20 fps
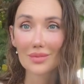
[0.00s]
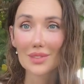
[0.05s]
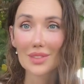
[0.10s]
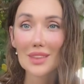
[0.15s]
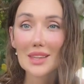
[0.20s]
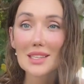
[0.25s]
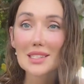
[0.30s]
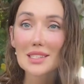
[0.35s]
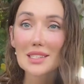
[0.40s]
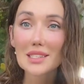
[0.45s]

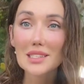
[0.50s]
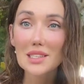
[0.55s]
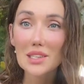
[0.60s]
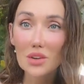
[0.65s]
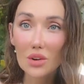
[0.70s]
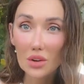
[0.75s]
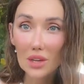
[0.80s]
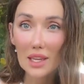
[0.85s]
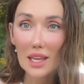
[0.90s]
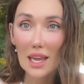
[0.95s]
This is
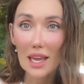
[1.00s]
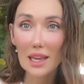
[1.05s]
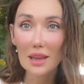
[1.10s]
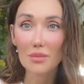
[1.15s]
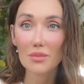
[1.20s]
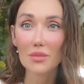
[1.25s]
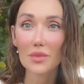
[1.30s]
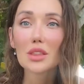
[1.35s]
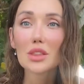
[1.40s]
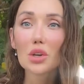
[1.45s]
your game.
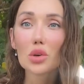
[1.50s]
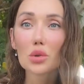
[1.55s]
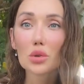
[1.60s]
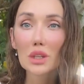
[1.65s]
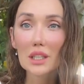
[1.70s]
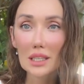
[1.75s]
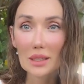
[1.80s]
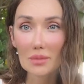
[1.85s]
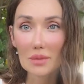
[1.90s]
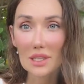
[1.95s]
No
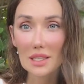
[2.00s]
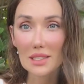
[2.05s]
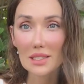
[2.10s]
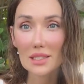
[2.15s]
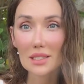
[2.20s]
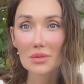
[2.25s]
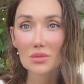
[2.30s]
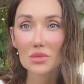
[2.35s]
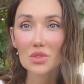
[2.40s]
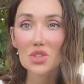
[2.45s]

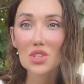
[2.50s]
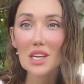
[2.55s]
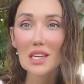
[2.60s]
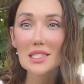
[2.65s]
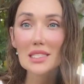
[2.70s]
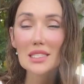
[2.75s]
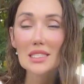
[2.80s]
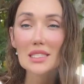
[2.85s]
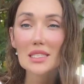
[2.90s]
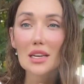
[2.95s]
limits.
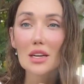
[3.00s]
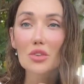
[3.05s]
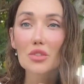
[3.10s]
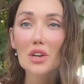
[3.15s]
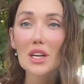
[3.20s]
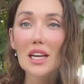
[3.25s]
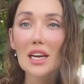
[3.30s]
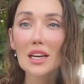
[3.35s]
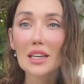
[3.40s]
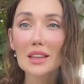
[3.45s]
Just
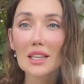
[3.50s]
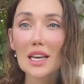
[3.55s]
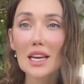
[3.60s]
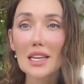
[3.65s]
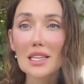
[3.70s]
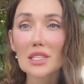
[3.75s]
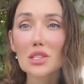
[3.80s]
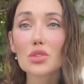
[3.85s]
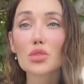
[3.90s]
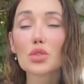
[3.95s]

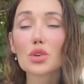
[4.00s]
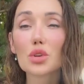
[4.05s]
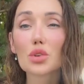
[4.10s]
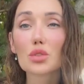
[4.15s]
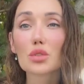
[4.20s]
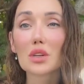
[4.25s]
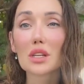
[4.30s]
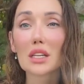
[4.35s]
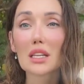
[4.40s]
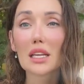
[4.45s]
recognize who you
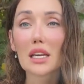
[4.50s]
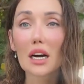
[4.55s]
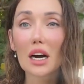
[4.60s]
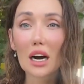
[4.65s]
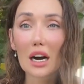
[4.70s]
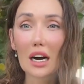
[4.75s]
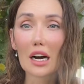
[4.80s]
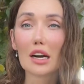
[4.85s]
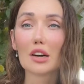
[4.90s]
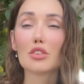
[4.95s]
really
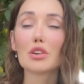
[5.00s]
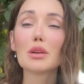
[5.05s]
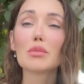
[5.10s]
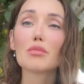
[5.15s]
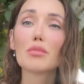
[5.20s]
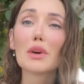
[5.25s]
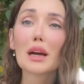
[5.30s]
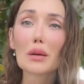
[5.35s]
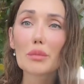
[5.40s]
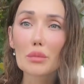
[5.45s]
are.
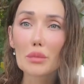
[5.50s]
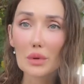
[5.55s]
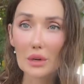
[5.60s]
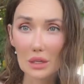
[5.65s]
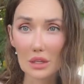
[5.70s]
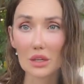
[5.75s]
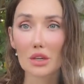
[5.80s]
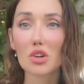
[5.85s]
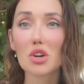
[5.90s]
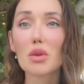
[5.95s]

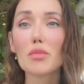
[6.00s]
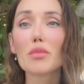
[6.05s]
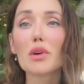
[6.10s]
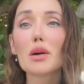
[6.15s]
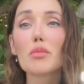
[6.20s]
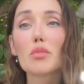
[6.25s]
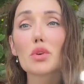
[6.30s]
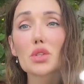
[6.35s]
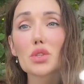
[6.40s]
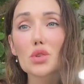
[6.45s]
Remember,
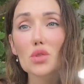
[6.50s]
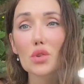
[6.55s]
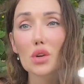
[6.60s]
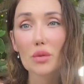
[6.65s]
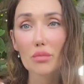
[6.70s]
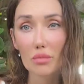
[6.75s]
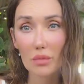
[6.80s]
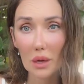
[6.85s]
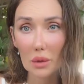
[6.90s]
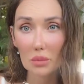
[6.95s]
remember to
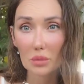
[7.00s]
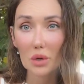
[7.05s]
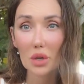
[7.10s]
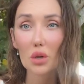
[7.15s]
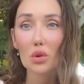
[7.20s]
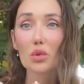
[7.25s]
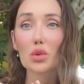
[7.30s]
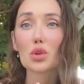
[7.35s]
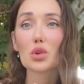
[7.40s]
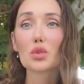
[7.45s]
remember
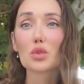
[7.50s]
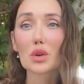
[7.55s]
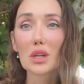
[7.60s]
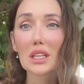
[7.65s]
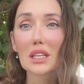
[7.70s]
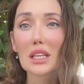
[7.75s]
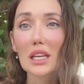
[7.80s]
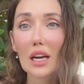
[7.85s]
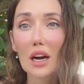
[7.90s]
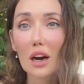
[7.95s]
who you
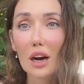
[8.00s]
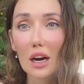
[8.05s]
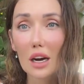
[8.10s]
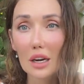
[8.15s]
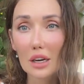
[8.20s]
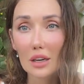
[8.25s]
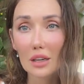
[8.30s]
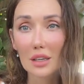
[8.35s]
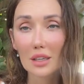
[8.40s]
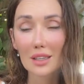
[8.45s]
really
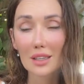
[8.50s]
are.